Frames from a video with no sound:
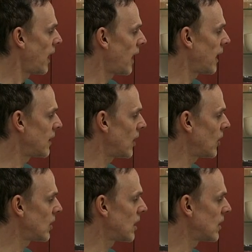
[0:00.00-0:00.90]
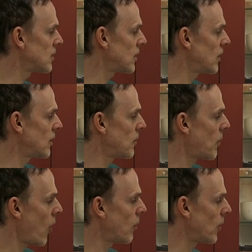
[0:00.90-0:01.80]
and I'll turn the
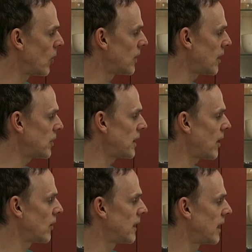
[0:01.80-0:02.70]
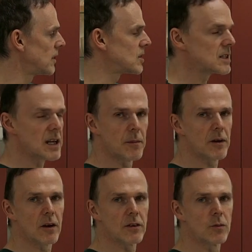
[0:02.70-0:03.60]
hob on every now and then just to keep it
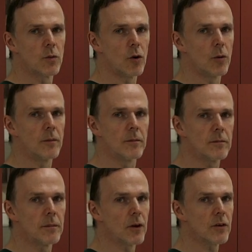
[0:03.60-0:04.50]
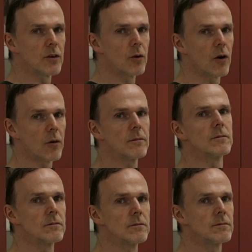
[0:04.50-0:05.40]
nice and warm, but not too hot
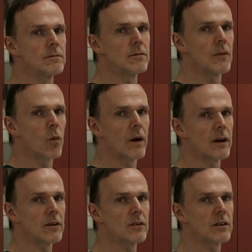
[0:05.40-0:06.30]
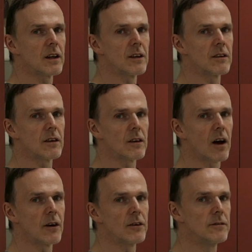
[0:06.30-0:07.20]
where it skins the
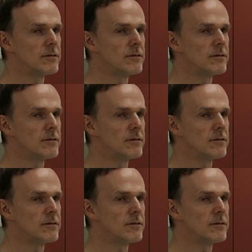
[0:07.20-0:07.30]
dough.